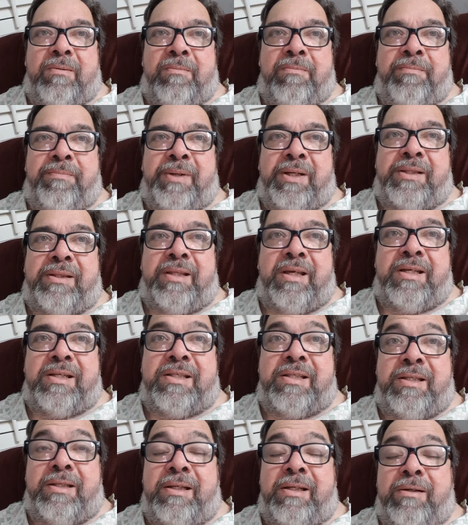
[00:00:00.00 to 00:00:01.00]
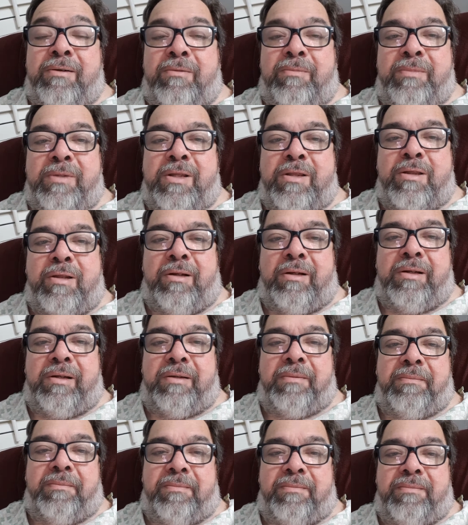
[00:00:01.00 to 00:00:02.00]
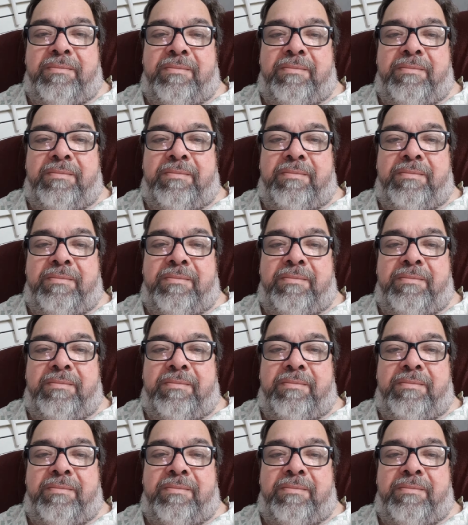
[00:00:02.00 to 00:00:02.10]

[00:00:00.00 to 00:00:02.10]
But they did help me sleep.